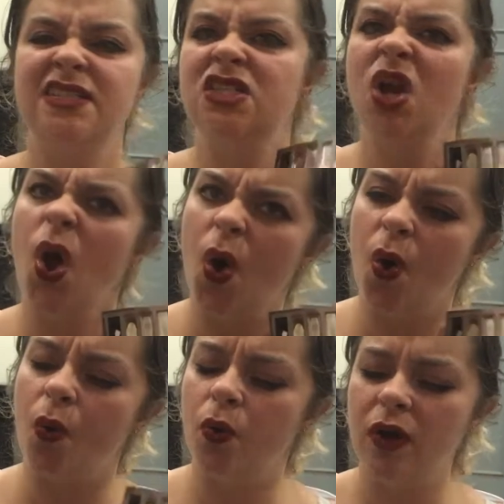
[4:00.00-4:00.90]

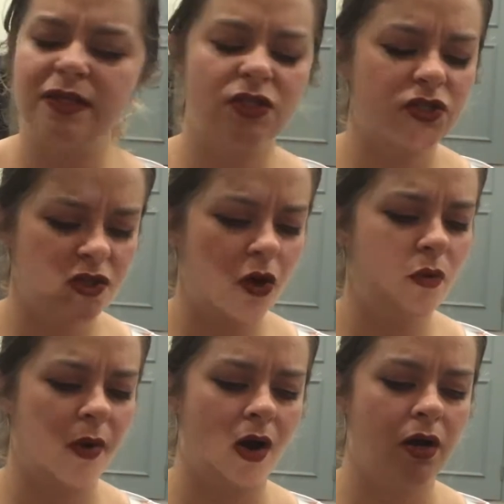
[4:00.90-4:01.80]
slow. It's a
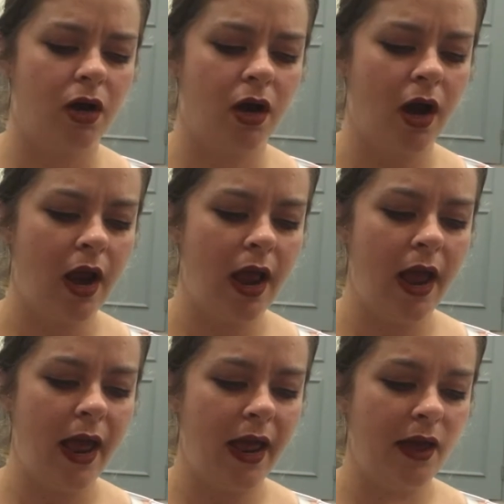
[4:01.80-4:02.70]
slow burner.
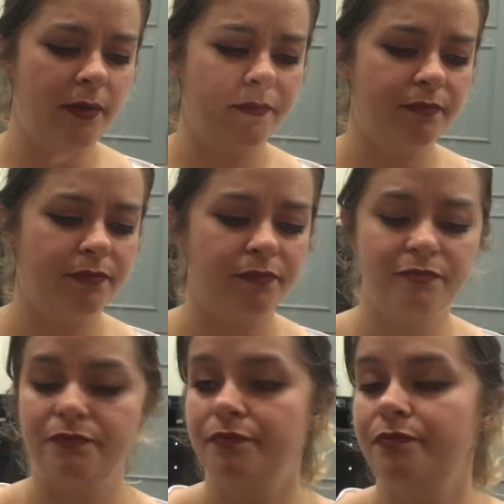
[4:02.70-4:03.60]

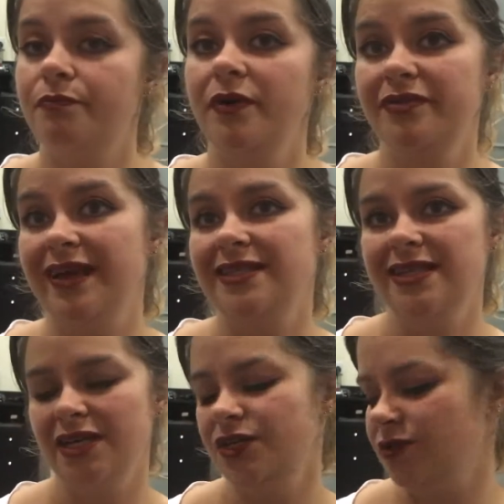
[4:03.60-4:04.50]
But
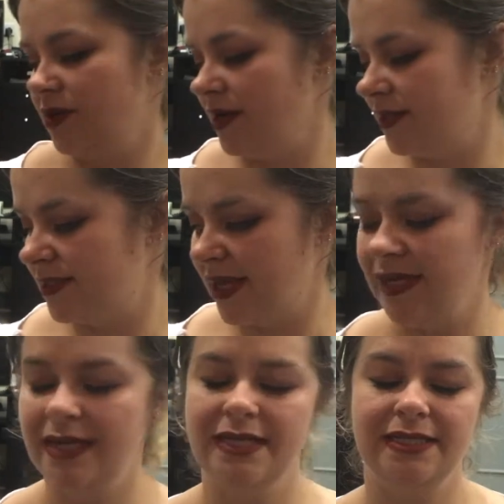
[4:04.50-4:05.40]
that's it, you guys.
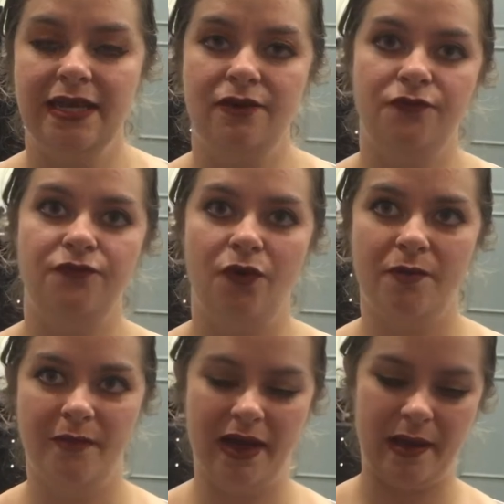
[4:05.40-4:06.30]
That is it for
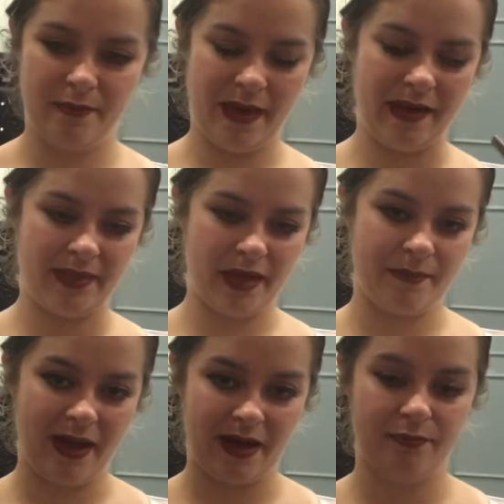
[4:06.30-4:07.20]
my Pan
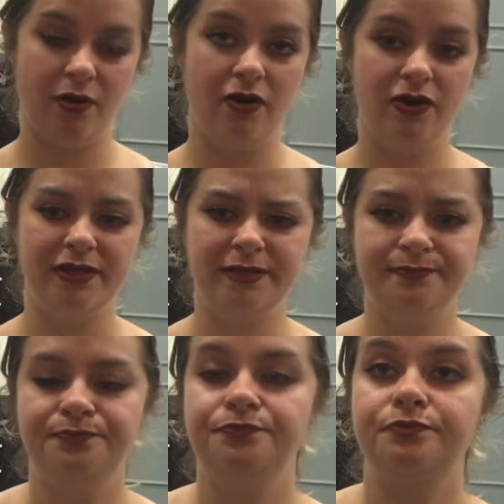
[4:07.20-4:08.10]
That palette progress.
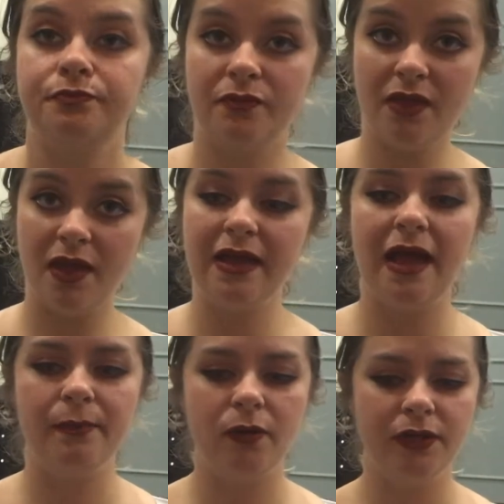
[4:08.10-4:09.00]
I
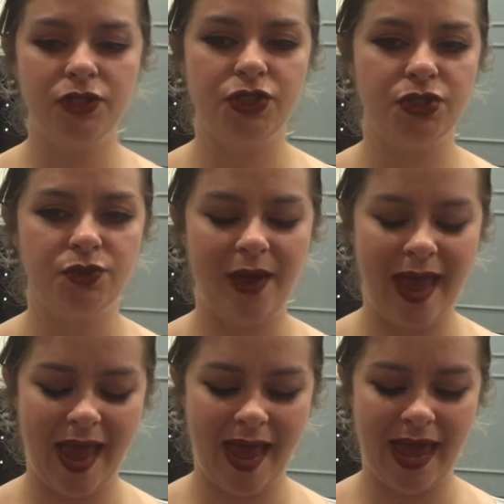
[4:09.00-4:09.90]
am going to do
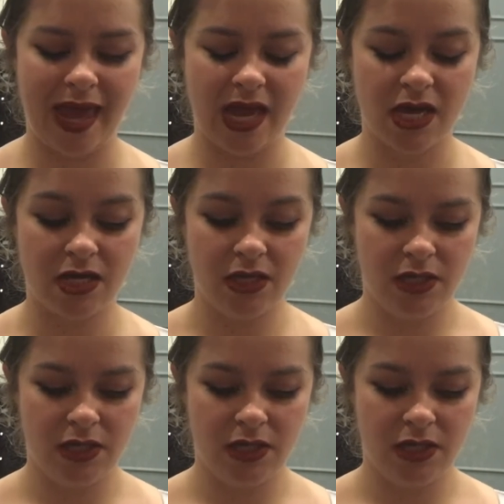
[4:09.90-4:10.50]
a